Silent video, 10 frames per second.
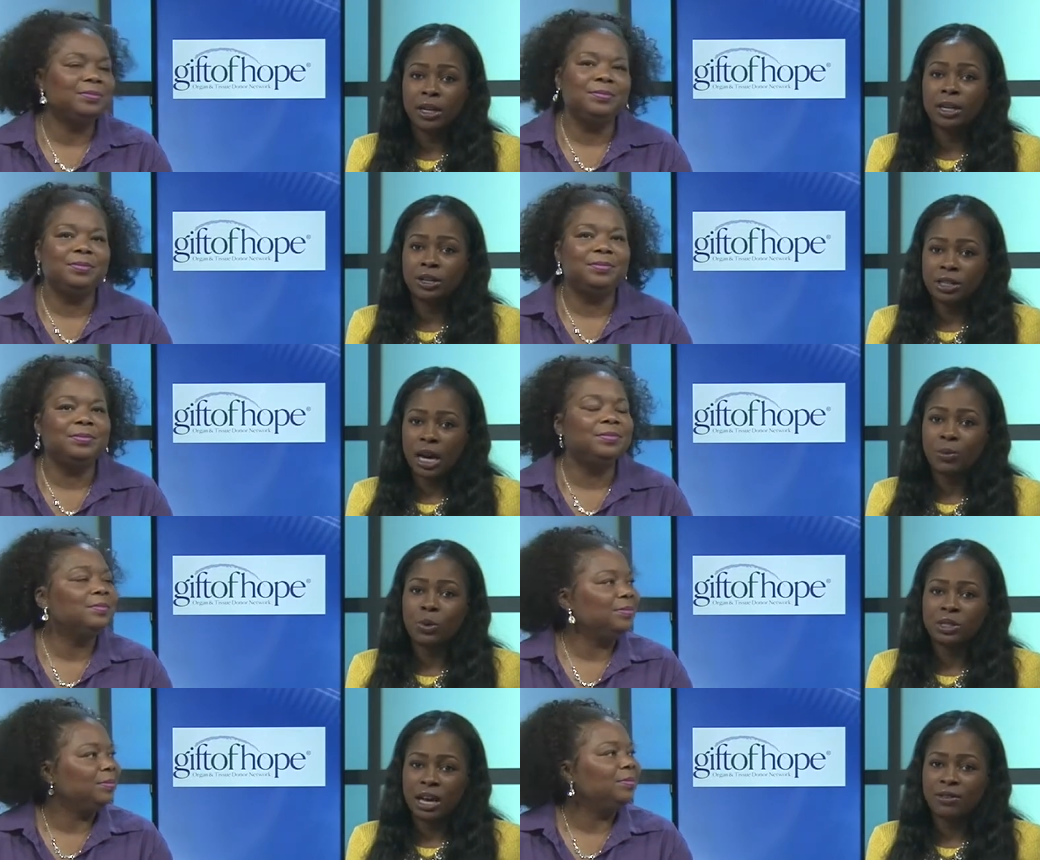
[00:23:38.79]
Speaker 1: Your time
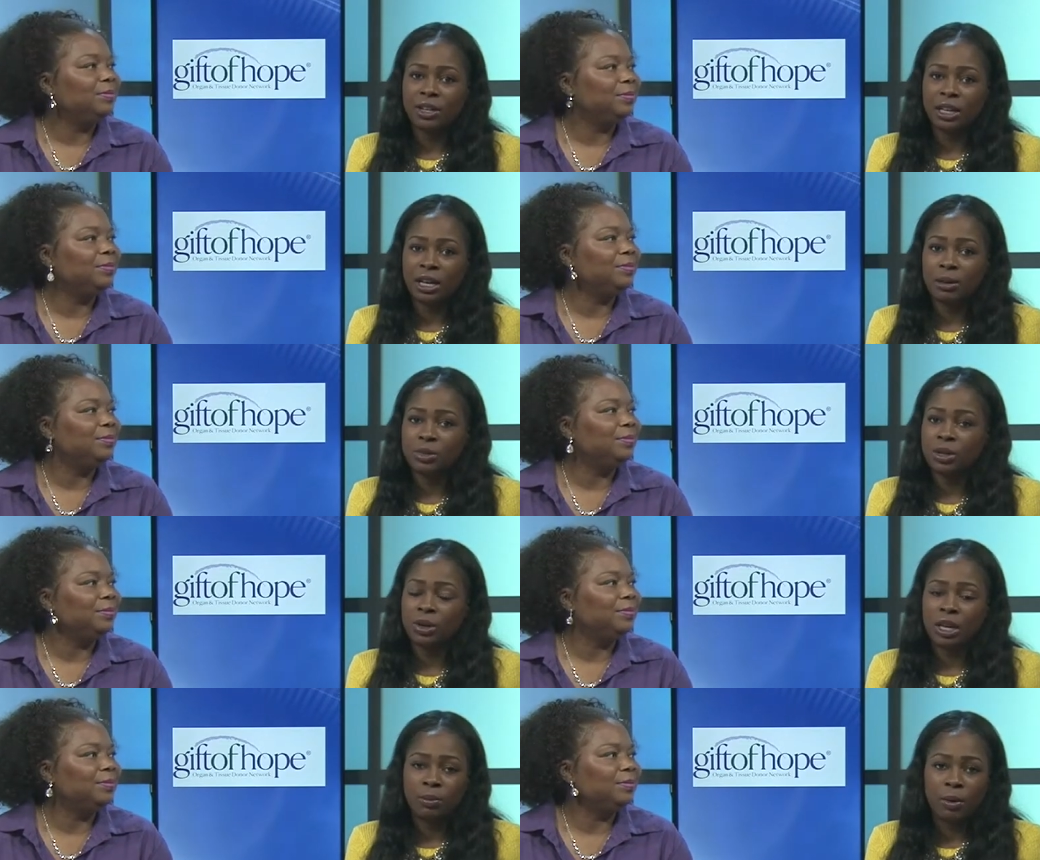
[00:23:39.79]
will definitely come. So
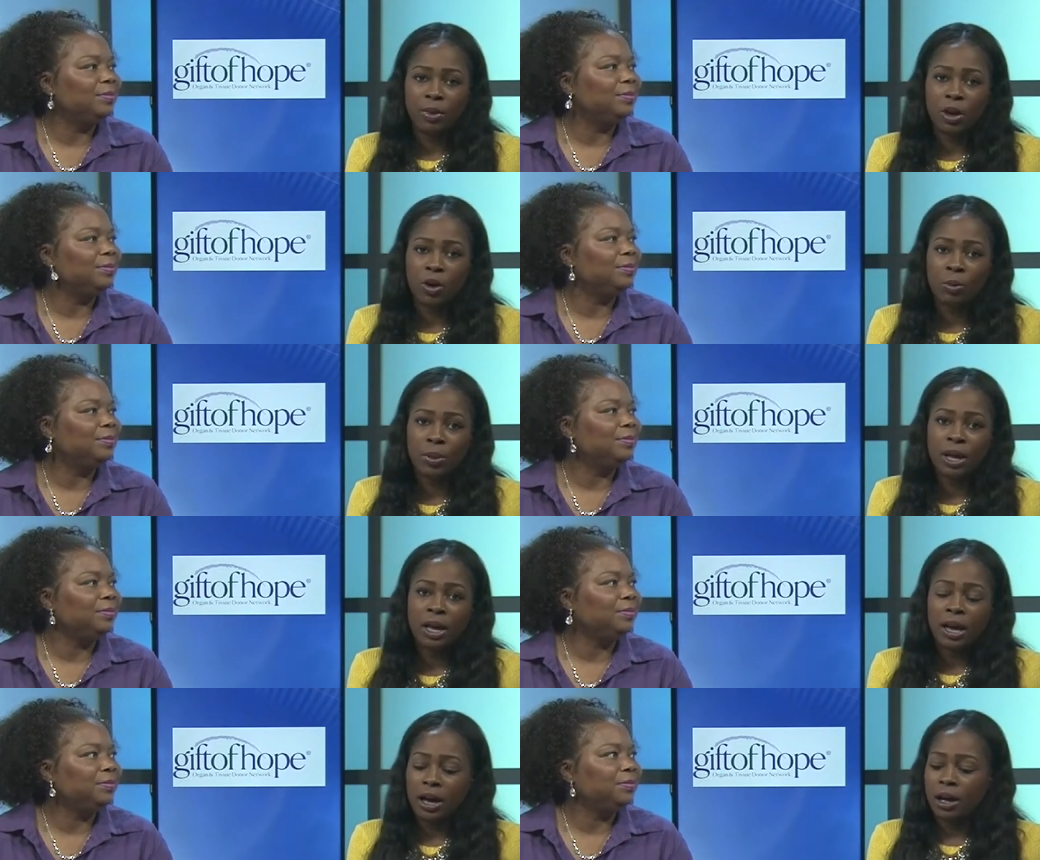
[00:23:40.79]
keep up the hope.
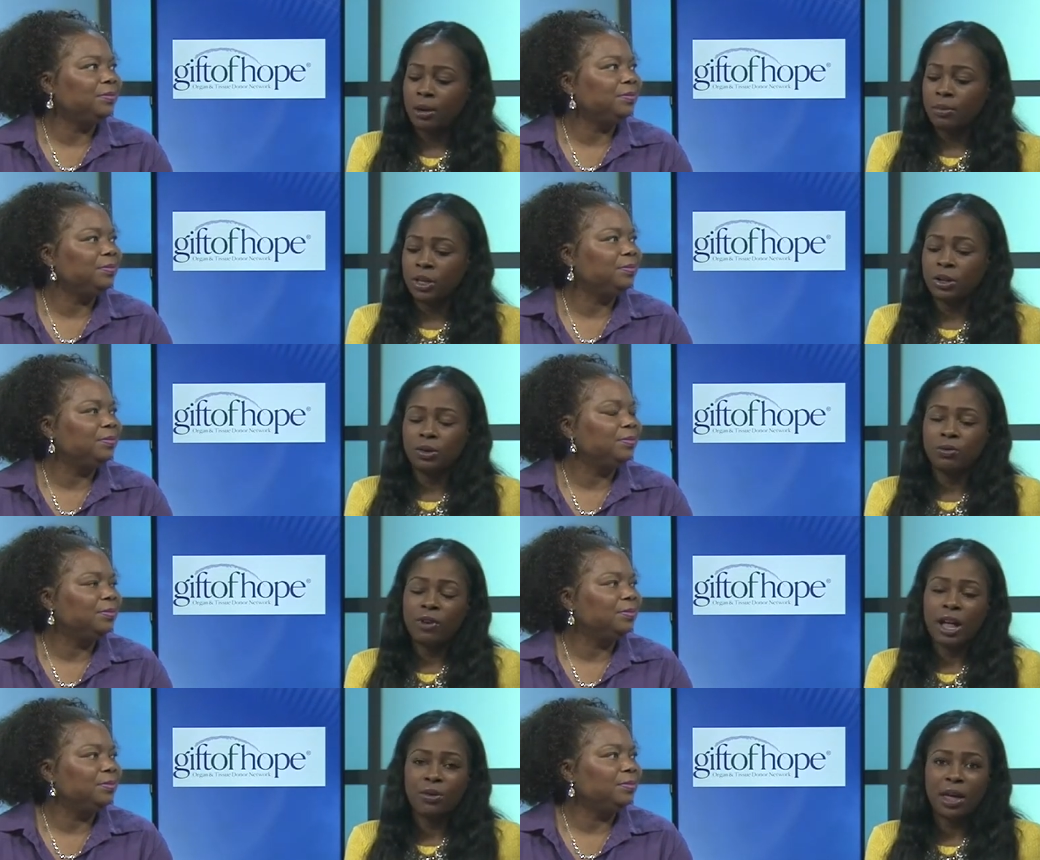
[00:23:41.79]
Um, you know,
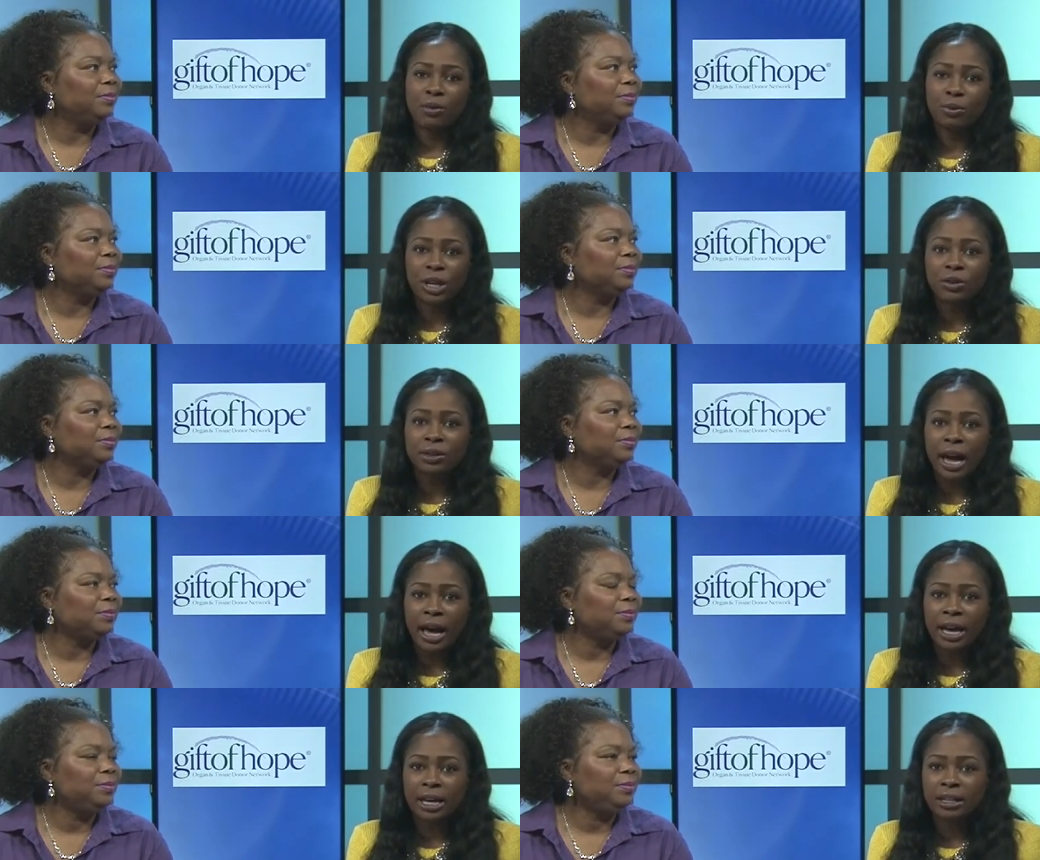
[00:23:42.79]
follow that renal
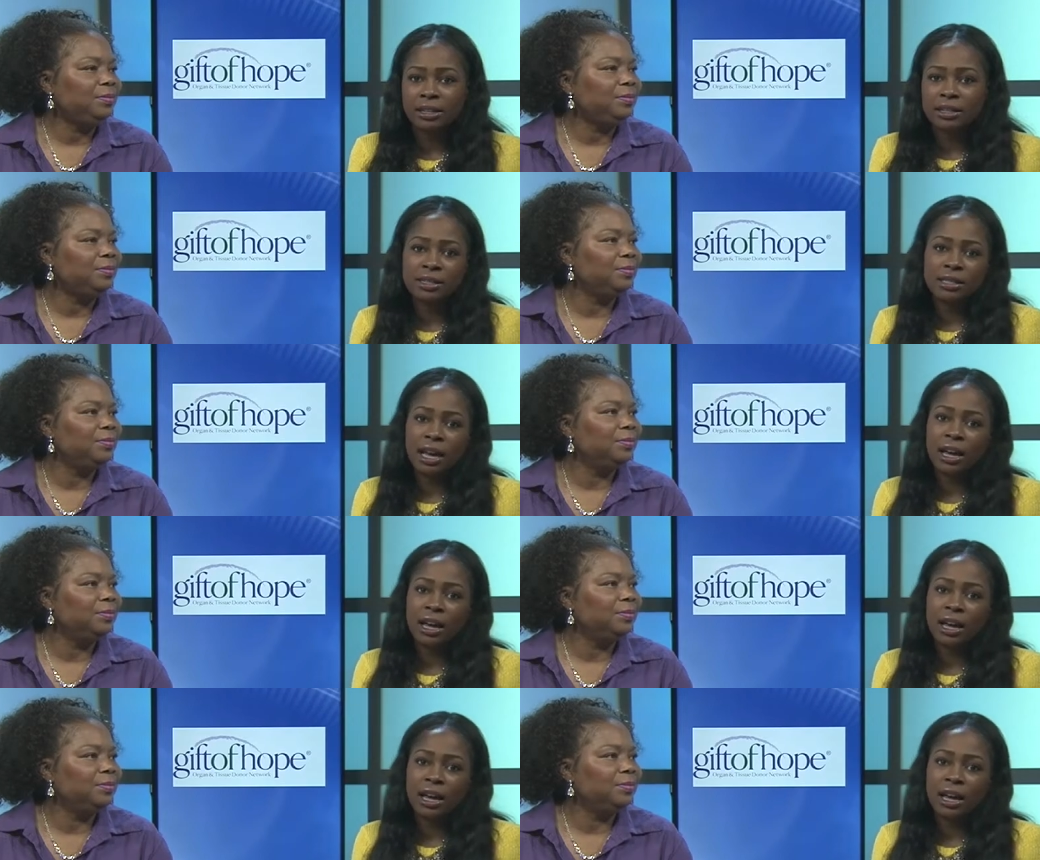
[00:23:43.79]
diet. Stay